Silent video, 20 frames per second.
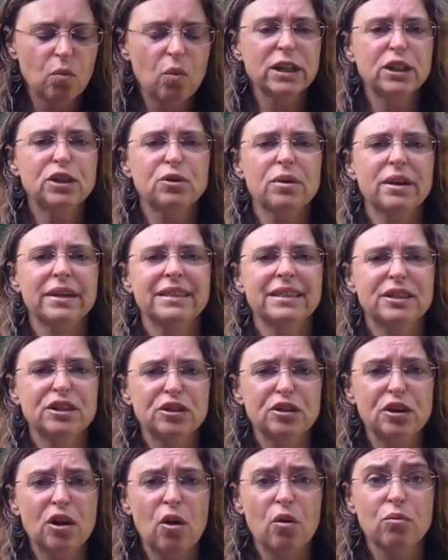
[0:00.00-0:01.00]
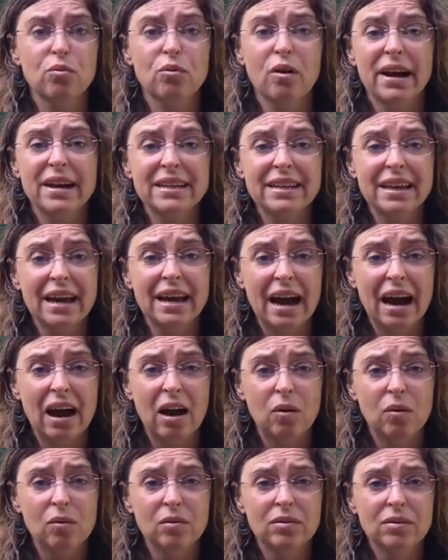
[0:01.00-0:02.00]
what do I need to know right
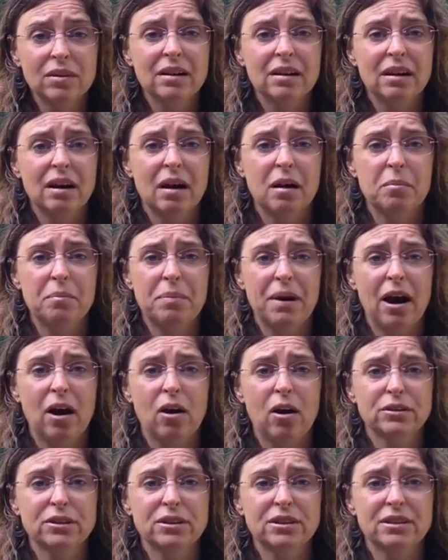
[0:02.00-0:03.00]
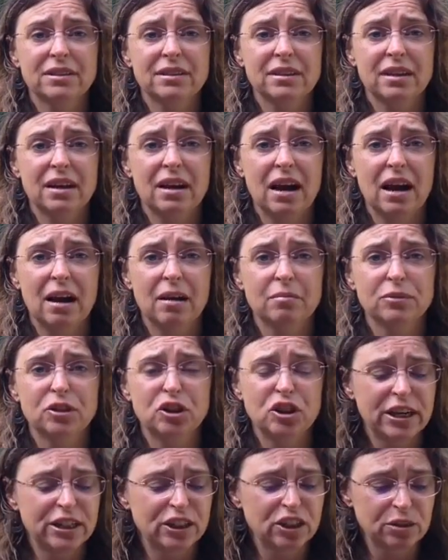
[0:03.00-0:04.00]
now about
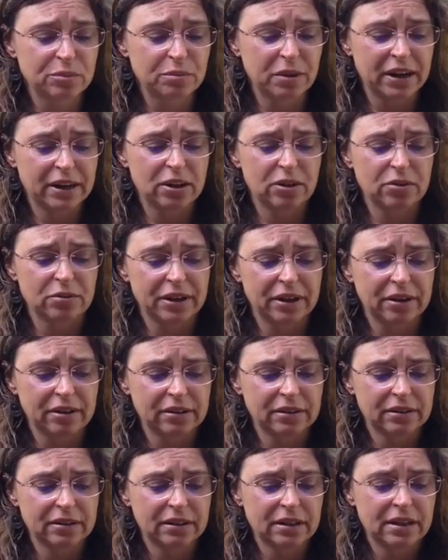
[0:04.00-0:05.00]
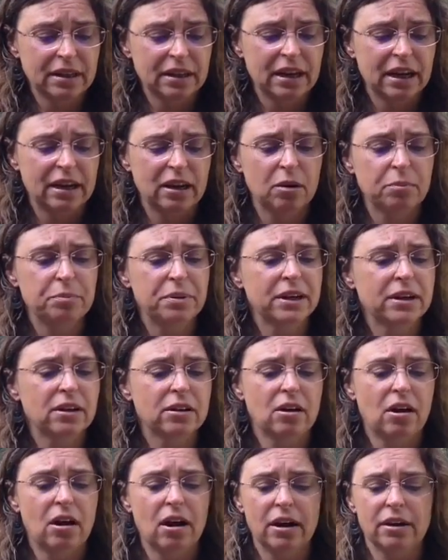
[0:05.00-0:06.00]
changing my career? And I'll pick
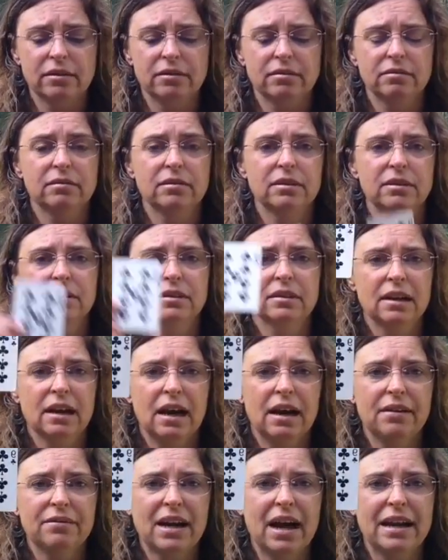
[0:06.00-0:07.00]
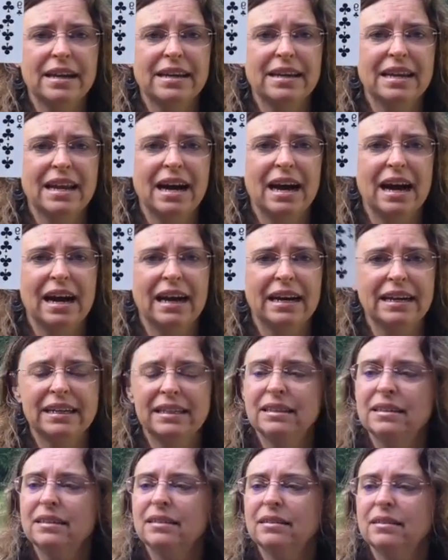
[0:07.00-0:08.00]
a card. I've got
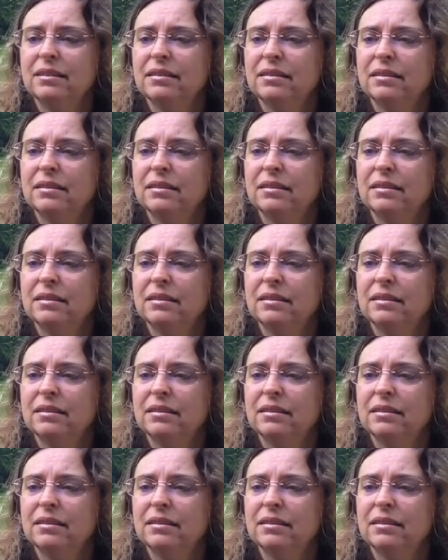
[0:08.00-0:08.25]
nine